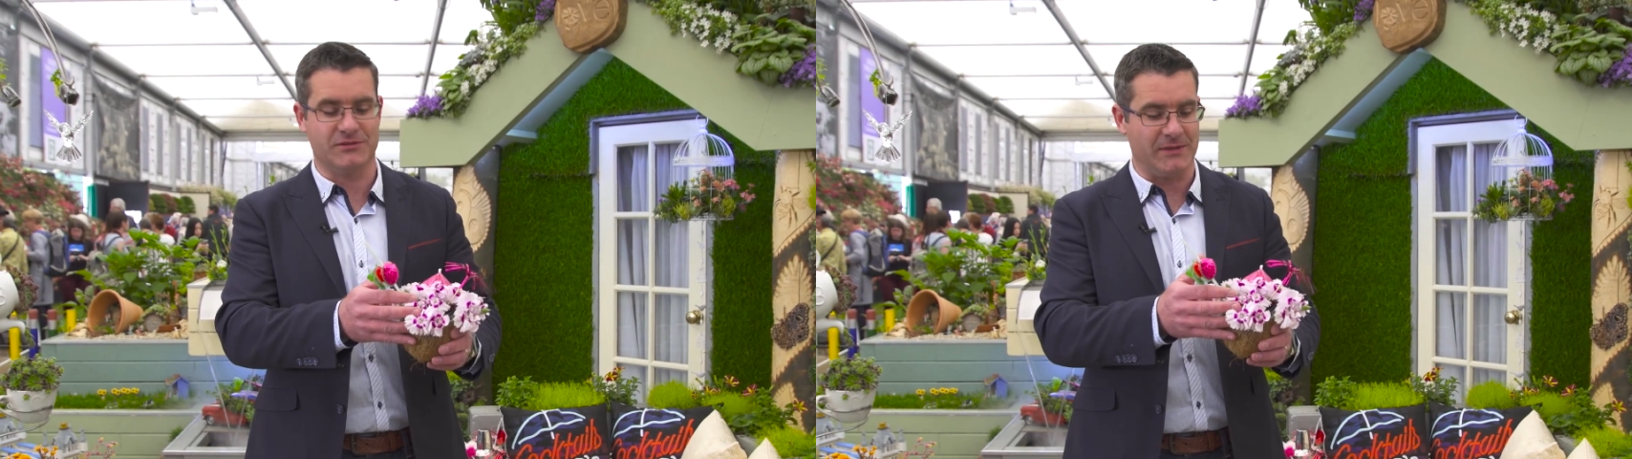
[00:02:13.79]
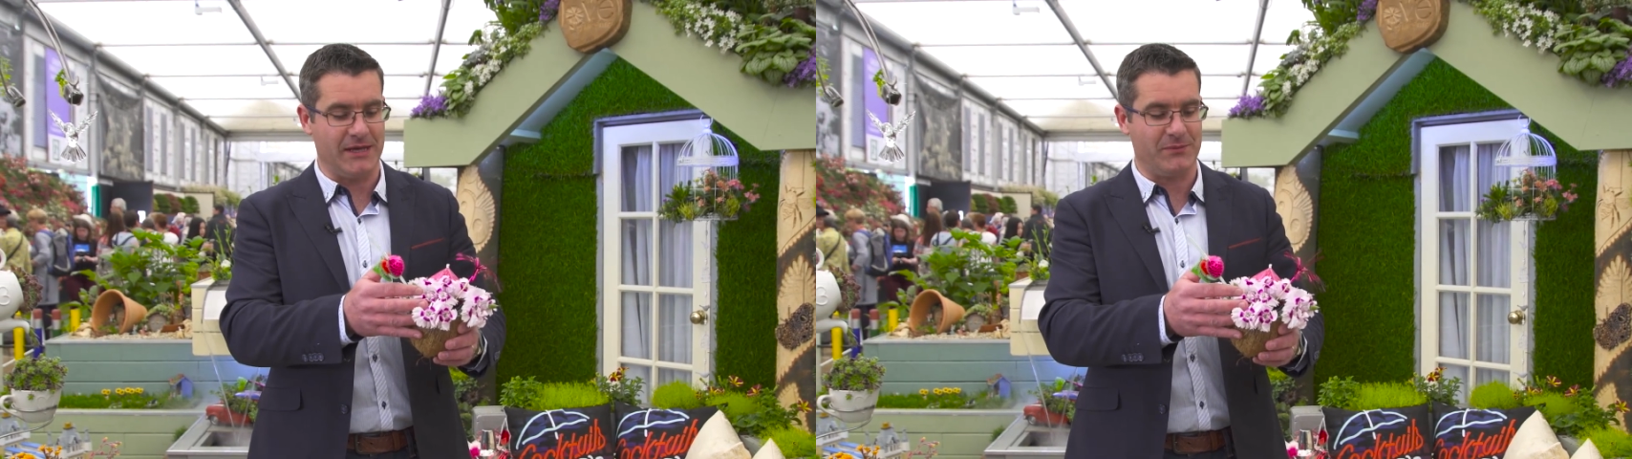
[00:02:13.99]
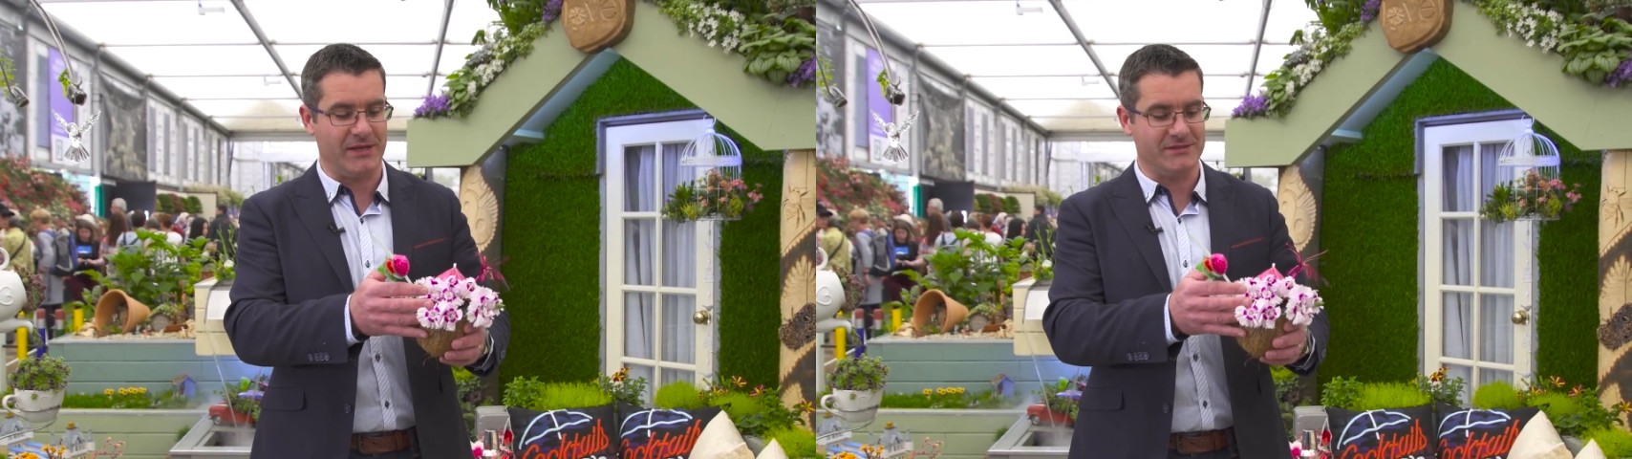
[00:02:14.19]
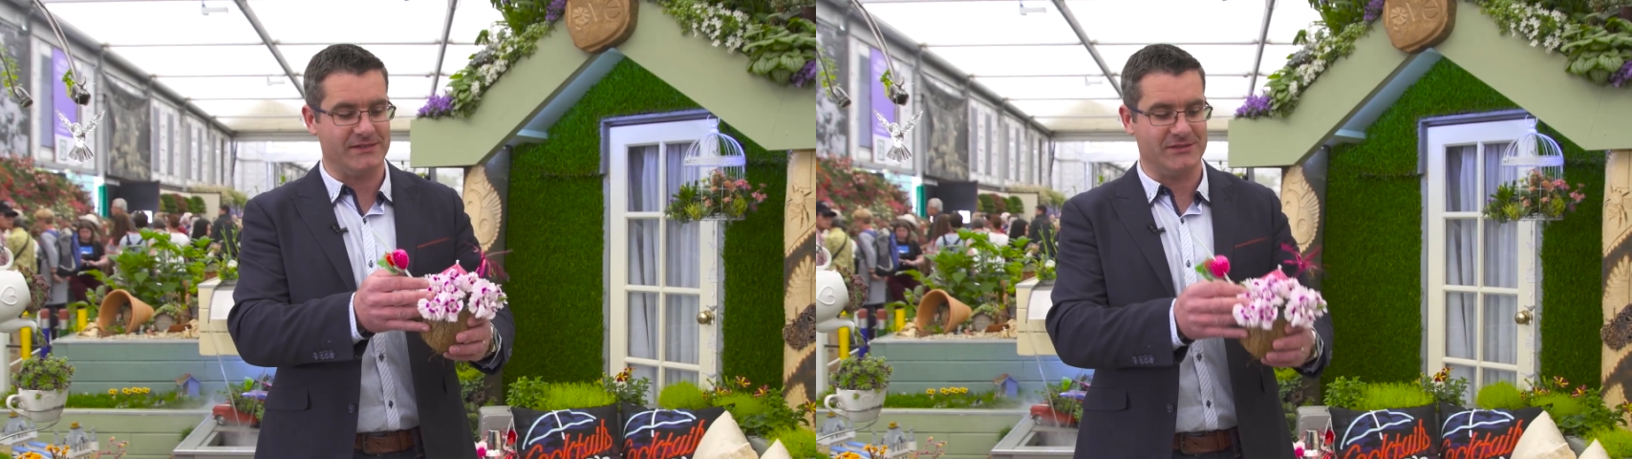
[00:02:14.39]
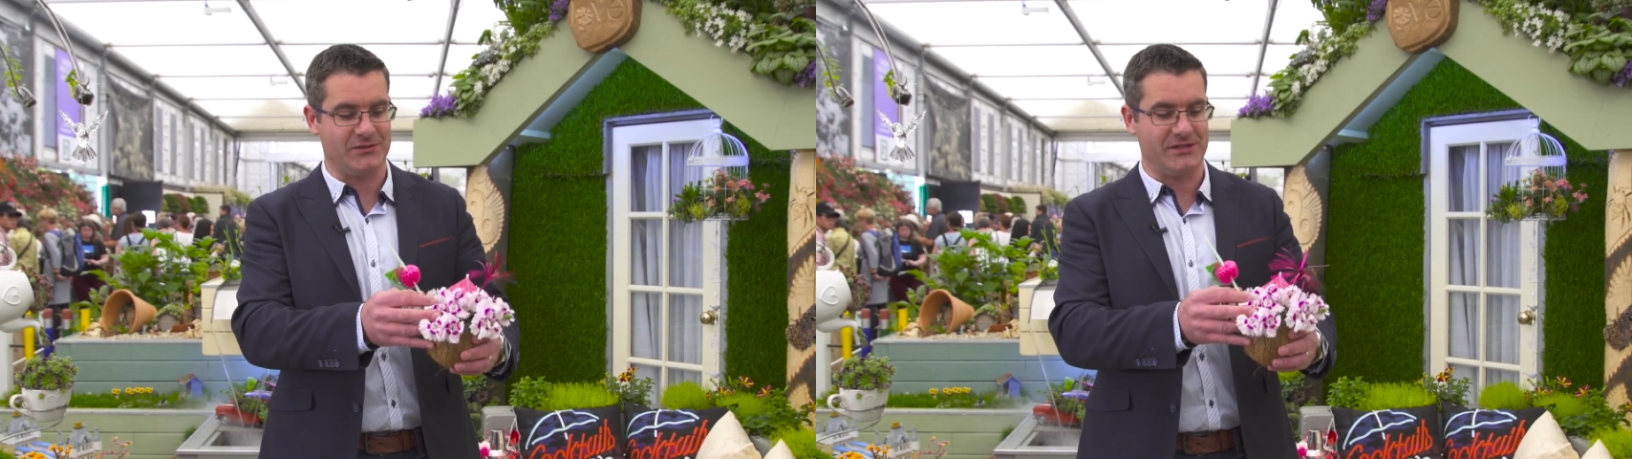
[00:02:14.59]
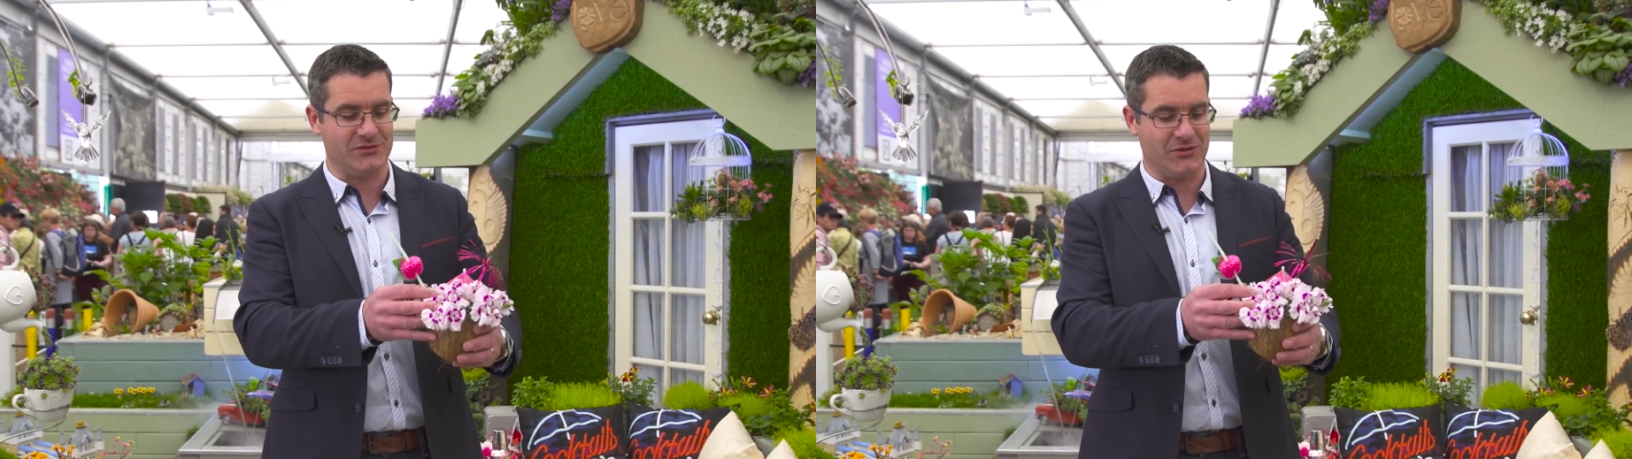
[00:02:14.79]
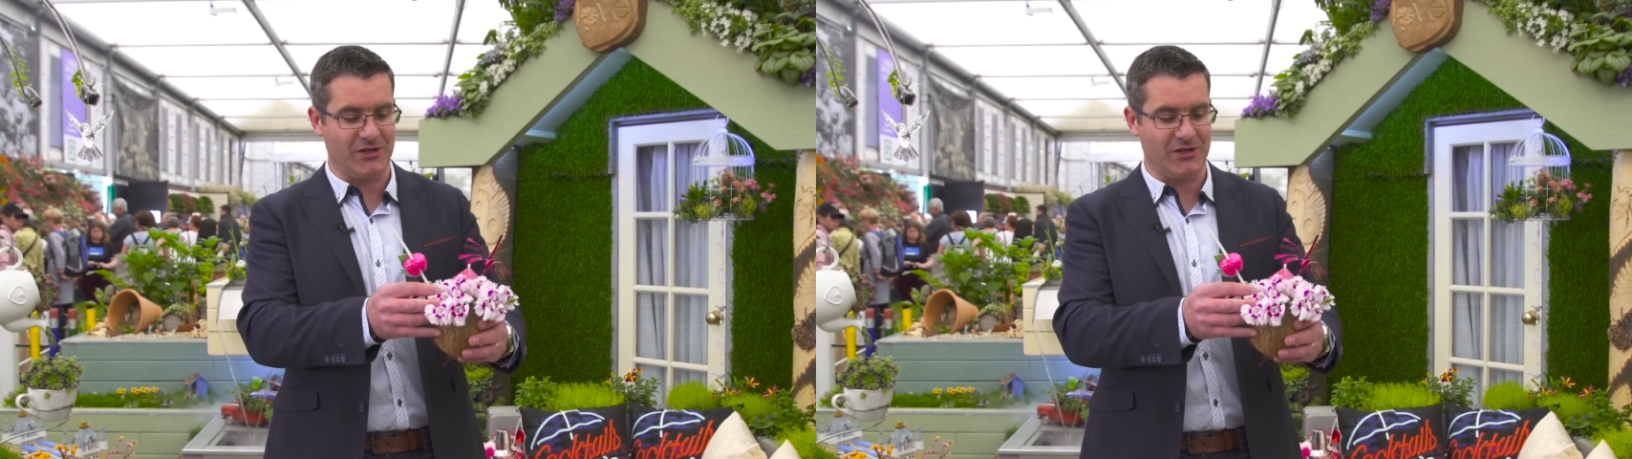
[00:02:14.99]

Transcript: some of their plants into actual